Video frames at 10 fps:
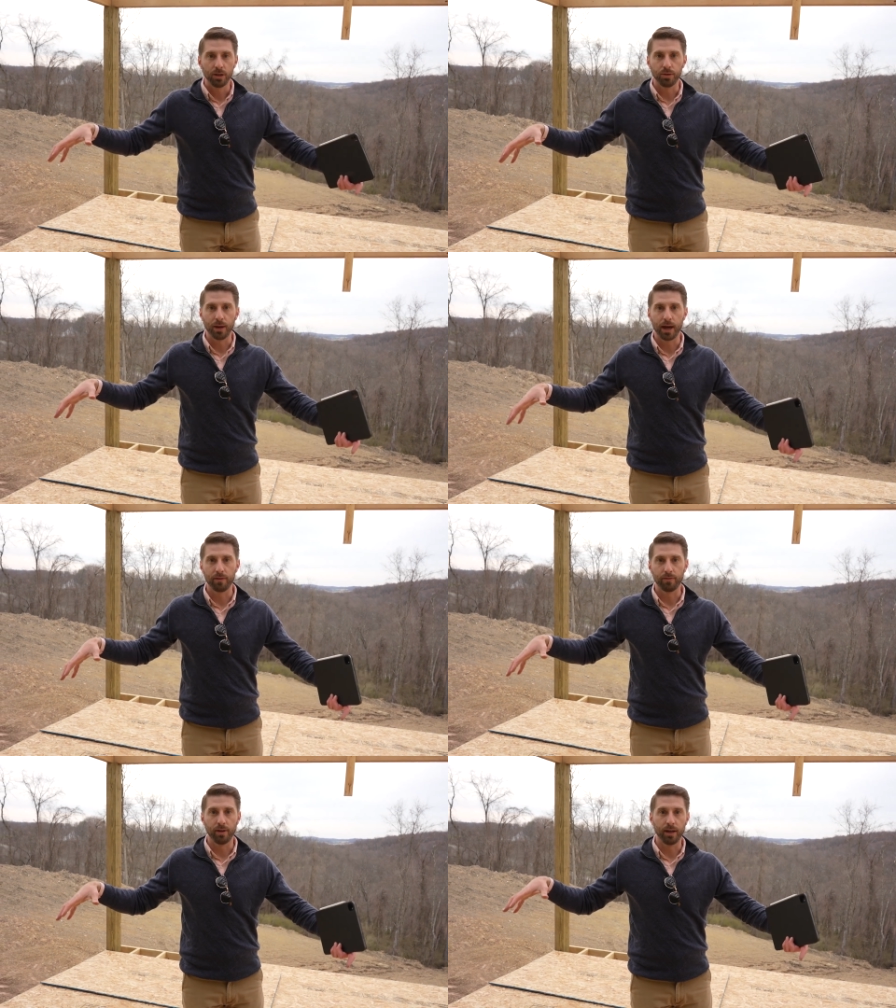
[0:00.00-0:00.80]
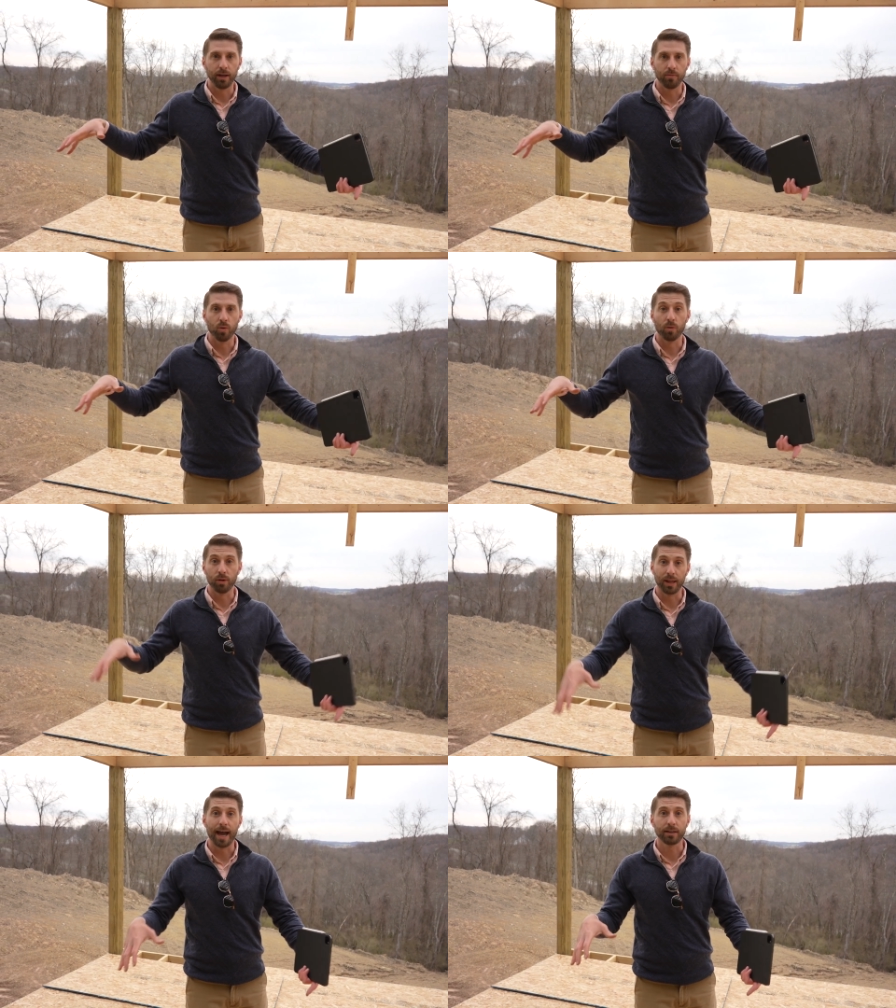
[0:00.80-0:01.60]
you have a more
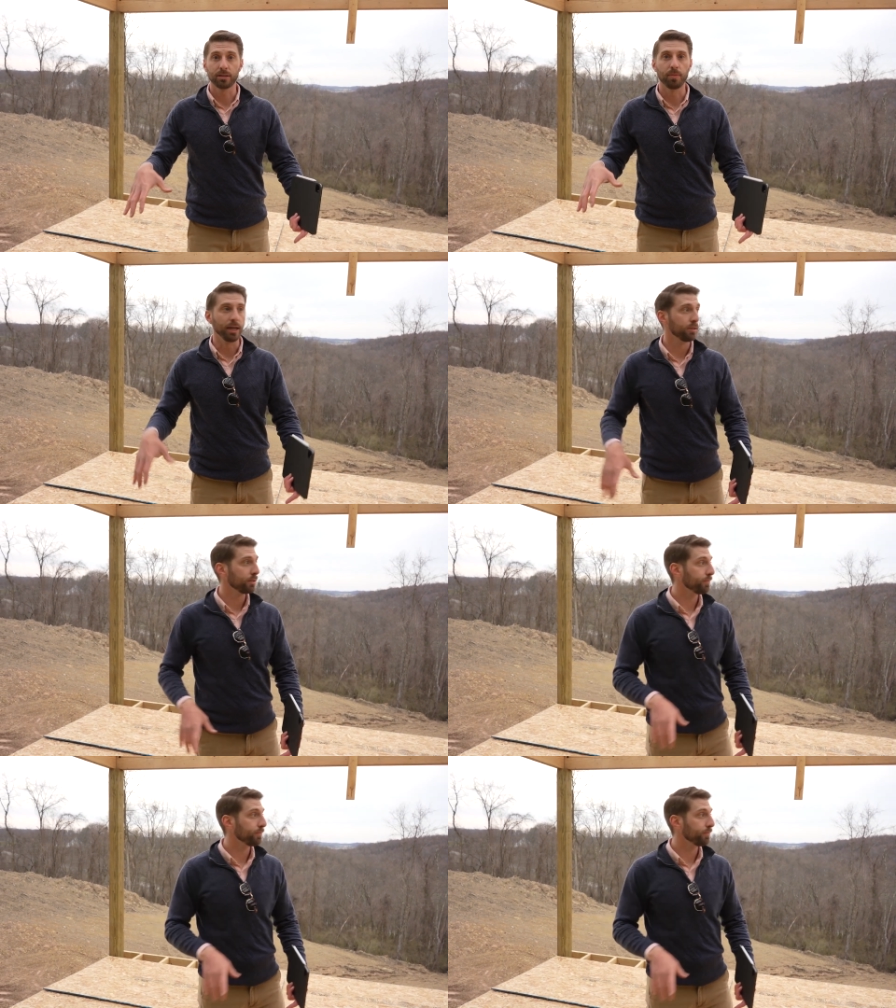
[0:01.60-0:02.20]
relaxed space.